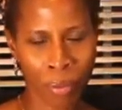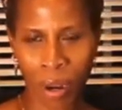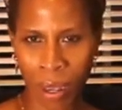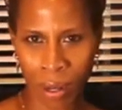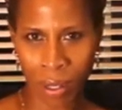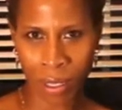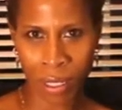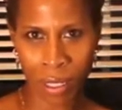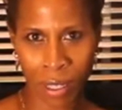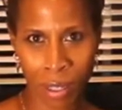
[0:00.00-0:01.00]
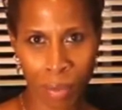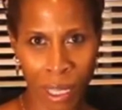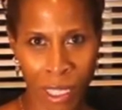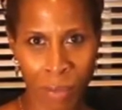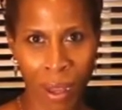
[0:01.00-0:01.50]
products in the
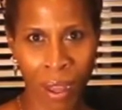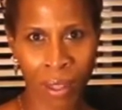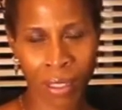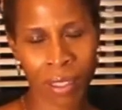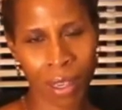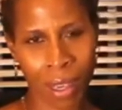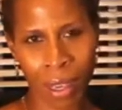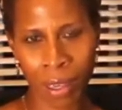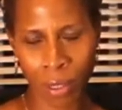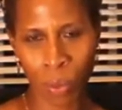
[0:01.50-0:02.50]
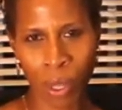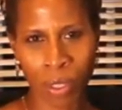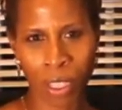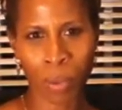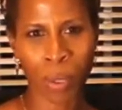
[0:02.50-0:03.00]
base box as well
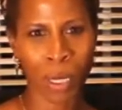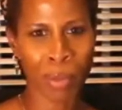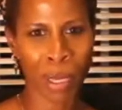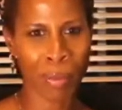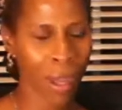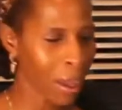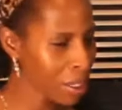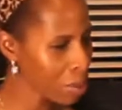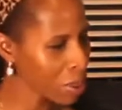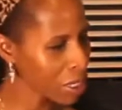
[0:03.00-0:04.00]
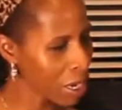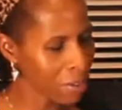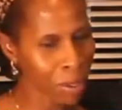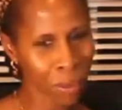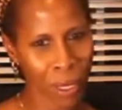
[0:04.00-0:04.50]
as the premium box, which I
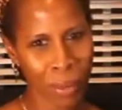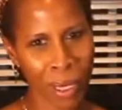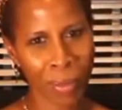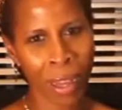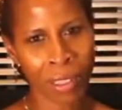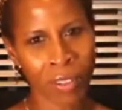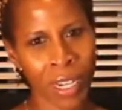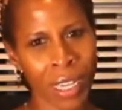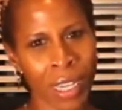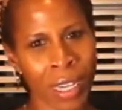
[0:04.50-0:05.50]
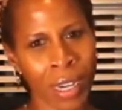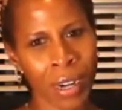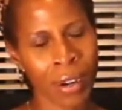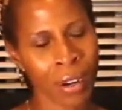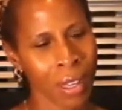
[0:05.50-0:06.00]
have the premium box right here
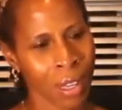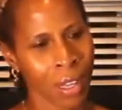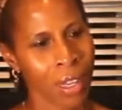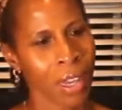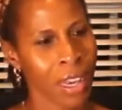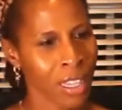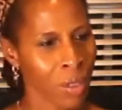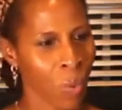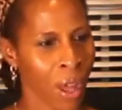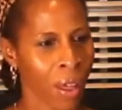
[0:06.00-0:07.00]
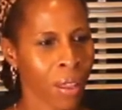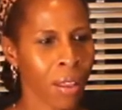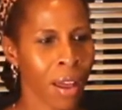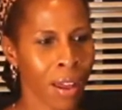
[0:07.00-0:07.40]
as well.